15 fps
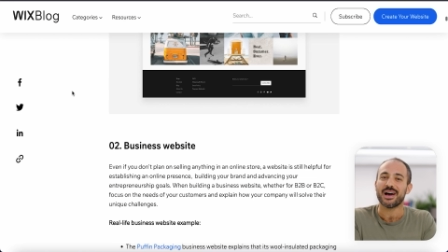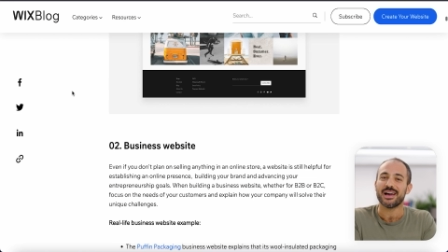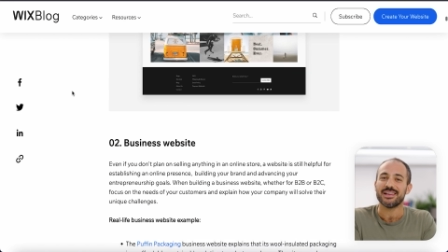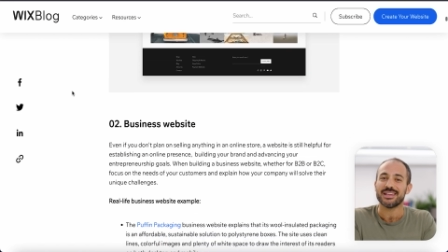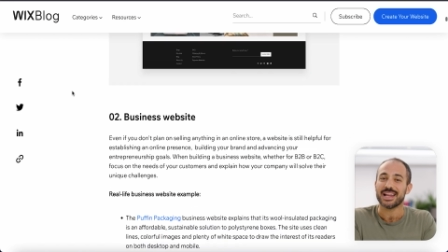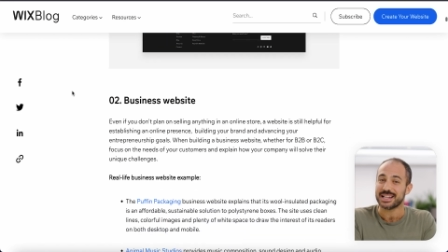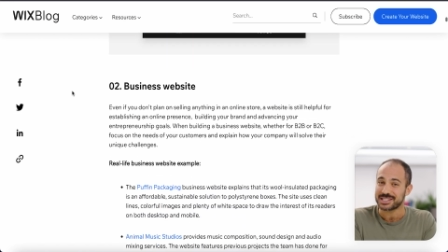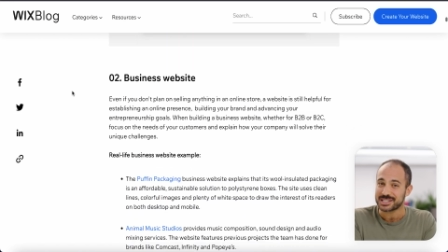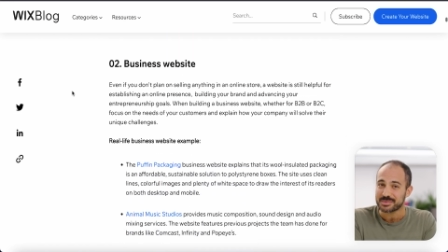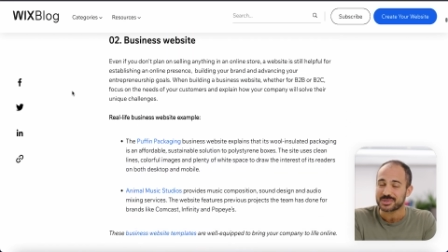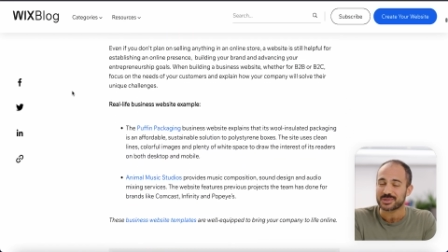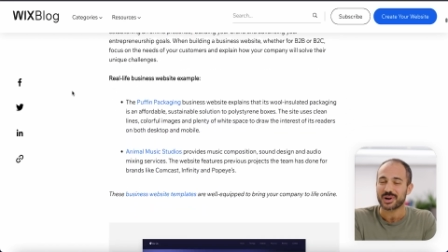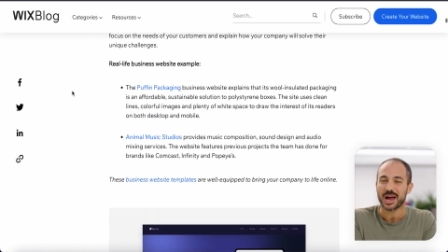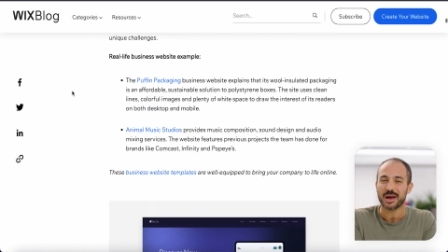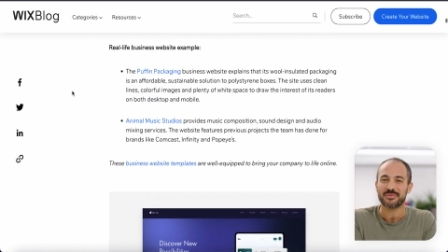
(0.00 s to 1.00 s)
button and
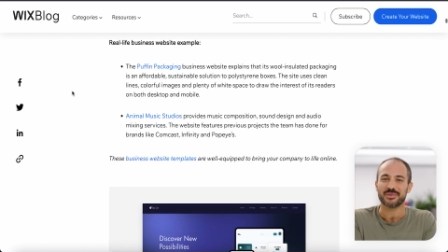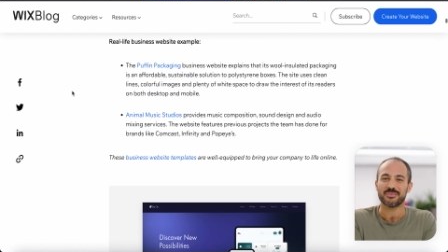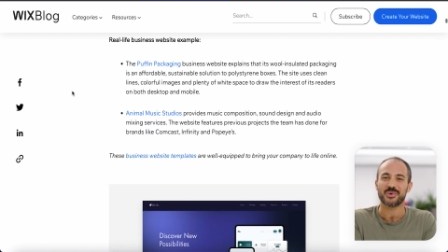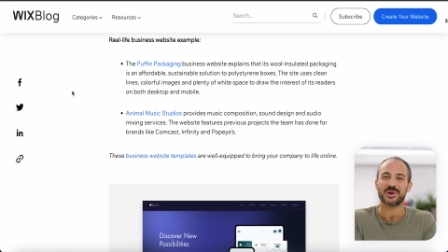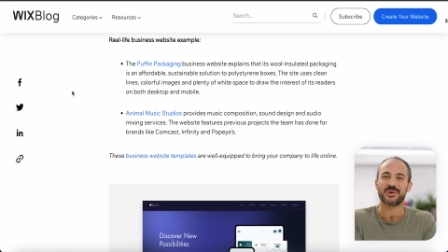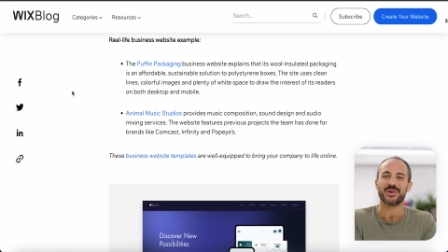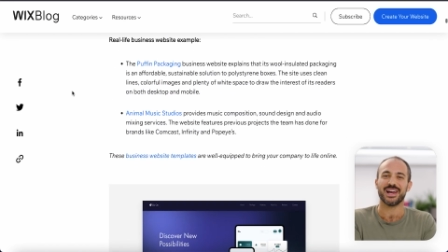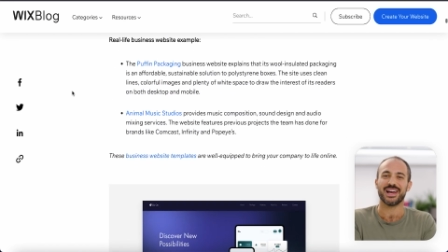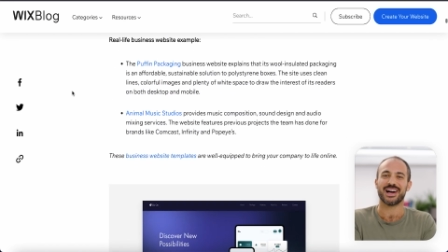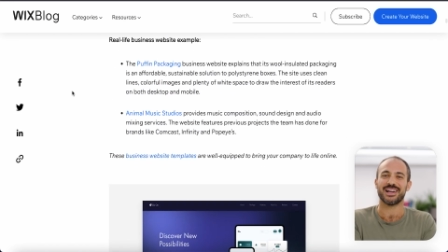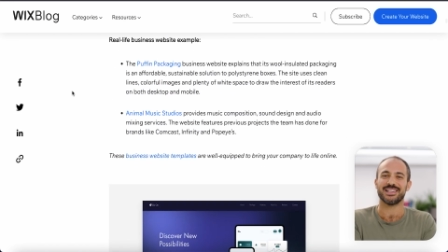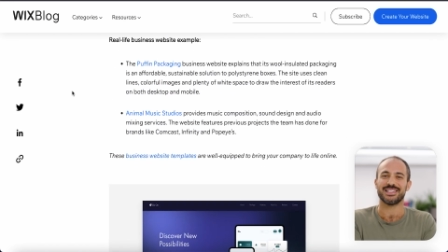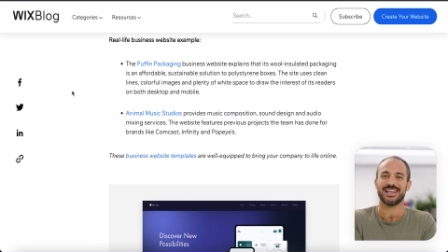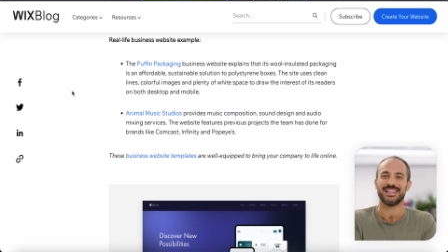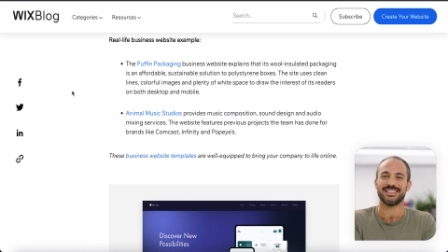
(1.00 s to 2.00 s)
subscribe for more great
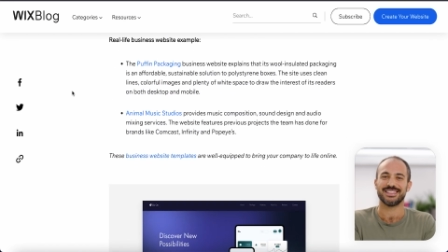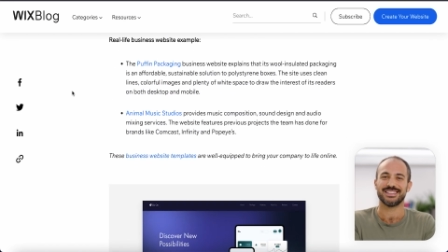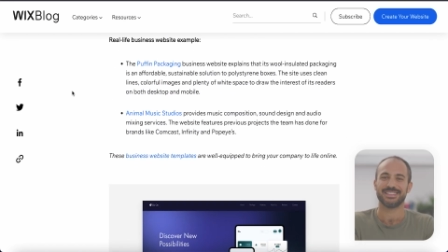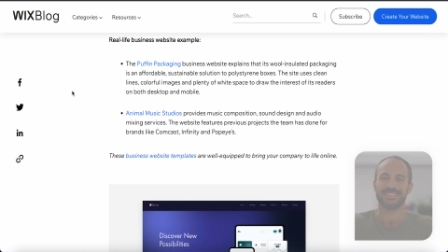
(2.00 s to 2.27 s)
content.